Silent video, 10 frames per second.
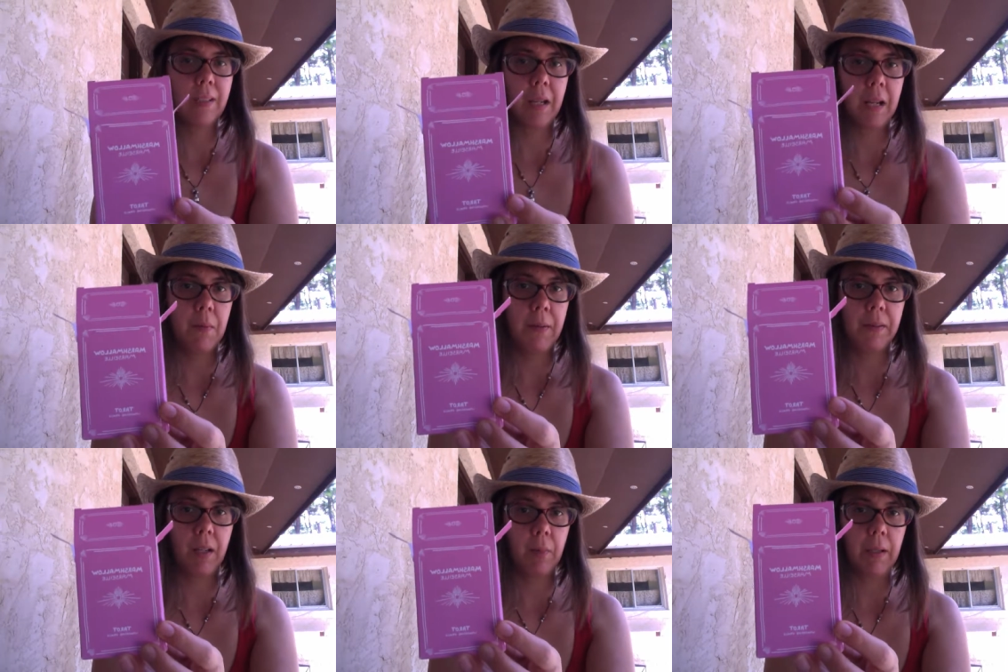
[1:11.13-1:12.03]
excited about the
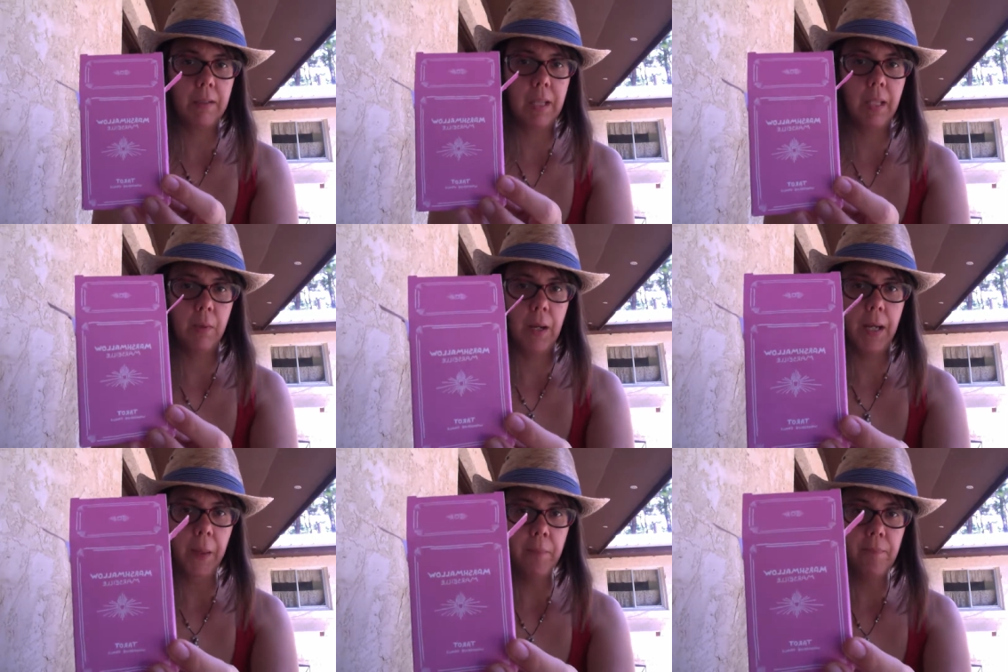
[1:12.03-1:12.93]
tuck box
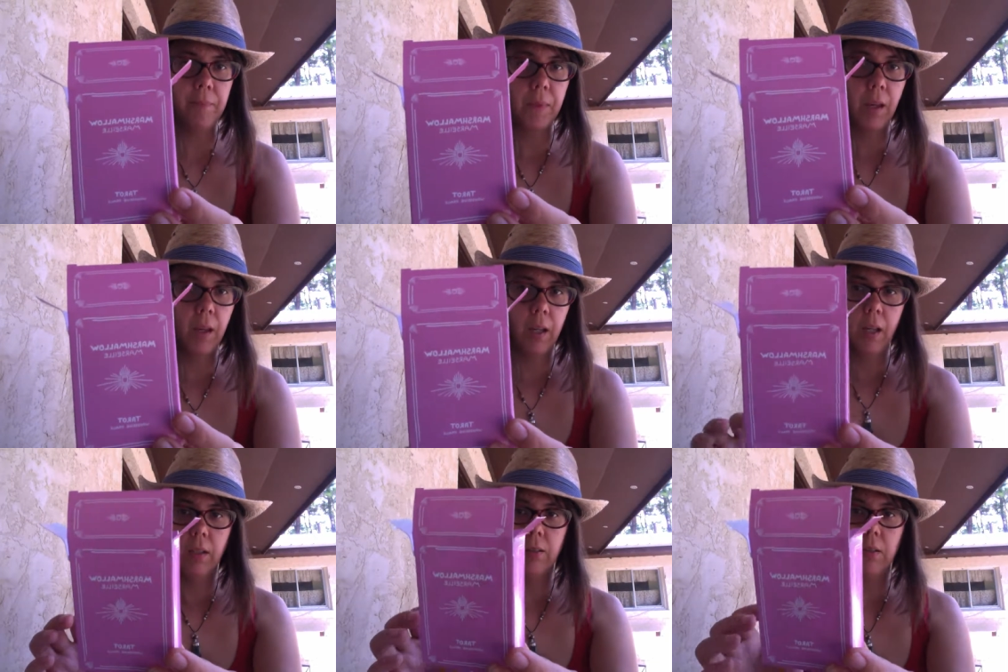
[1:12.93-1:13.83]
anyway.
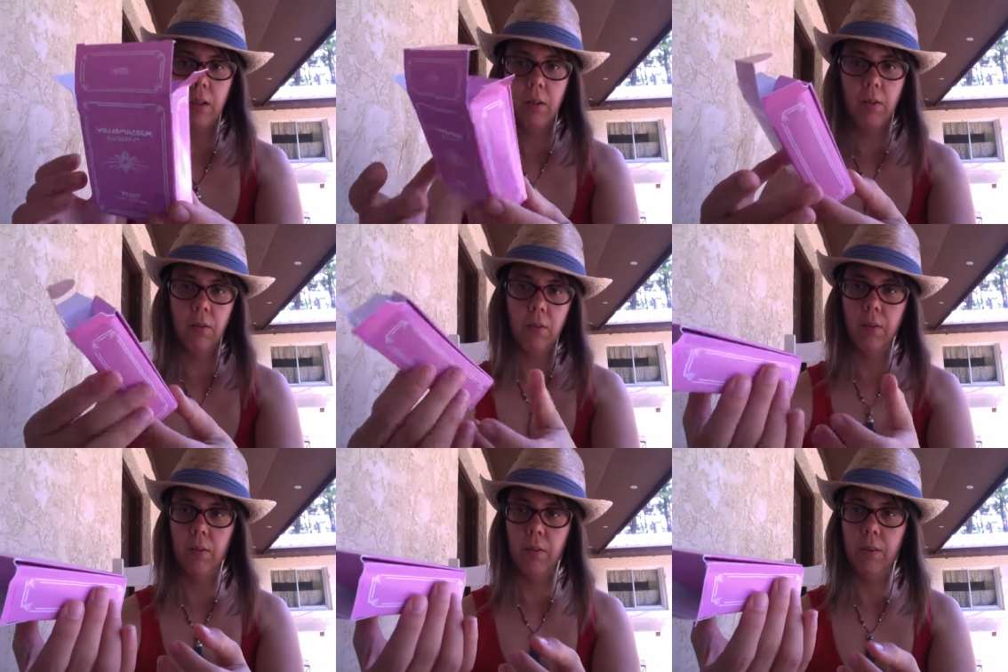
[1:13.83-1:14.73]
So,
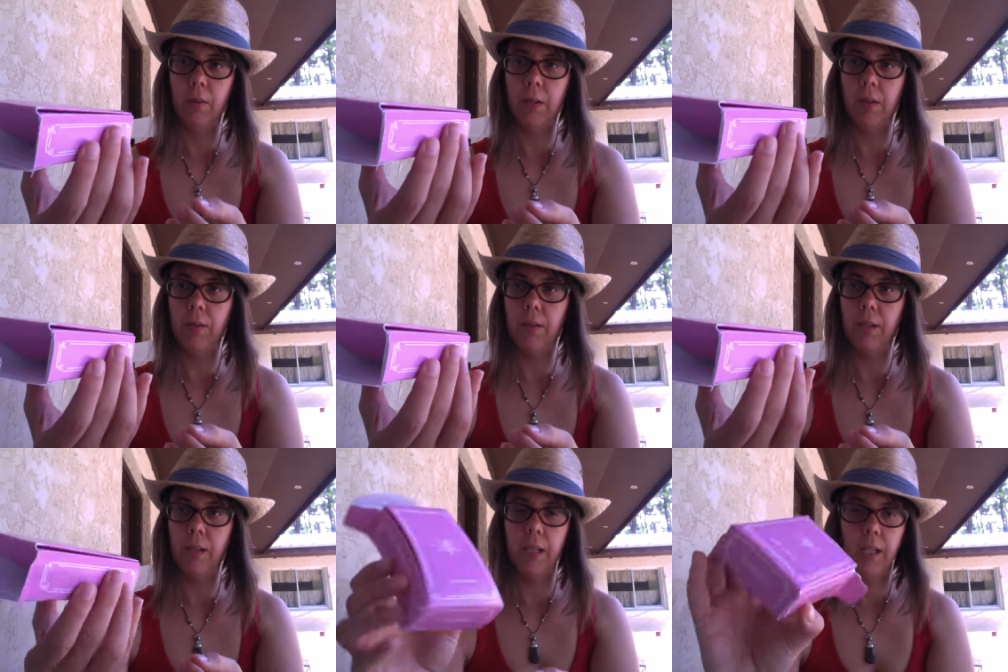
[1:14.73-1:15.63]
there we go.
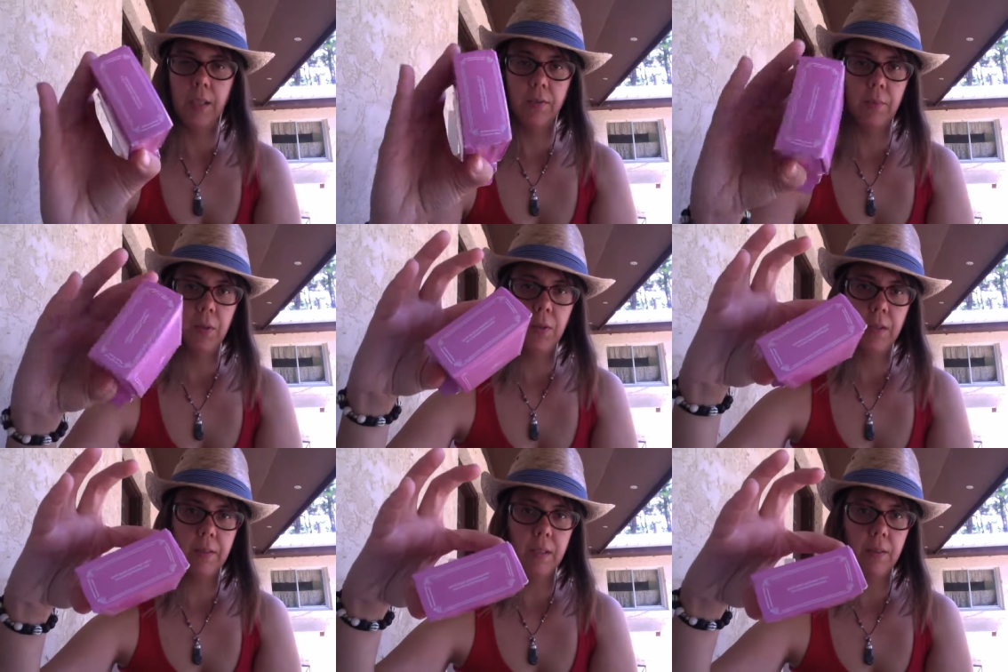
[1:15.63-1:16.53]
It's from
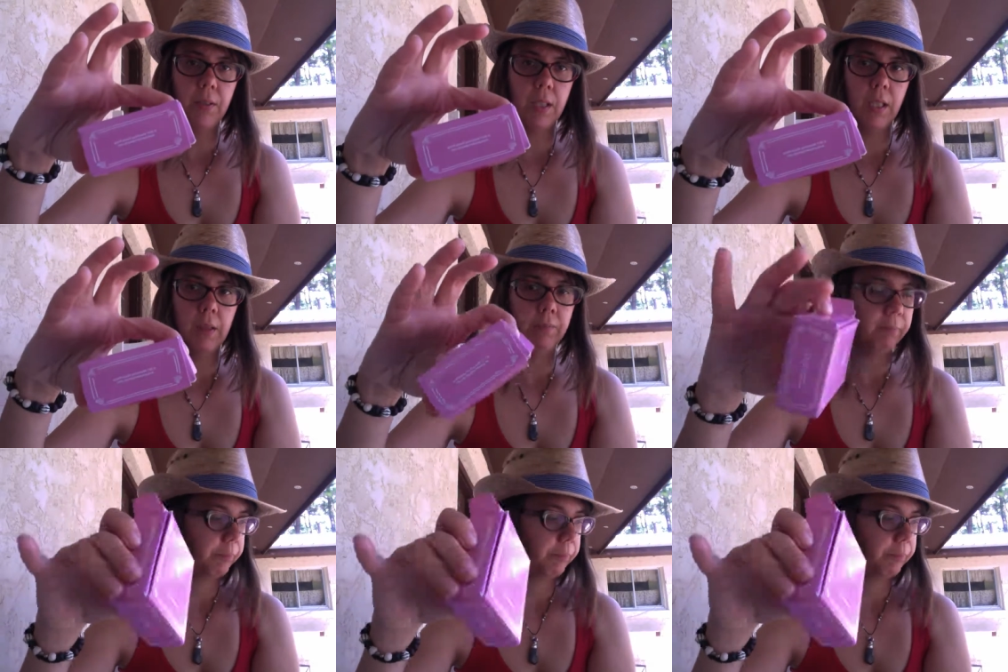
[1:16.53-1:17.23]
2017.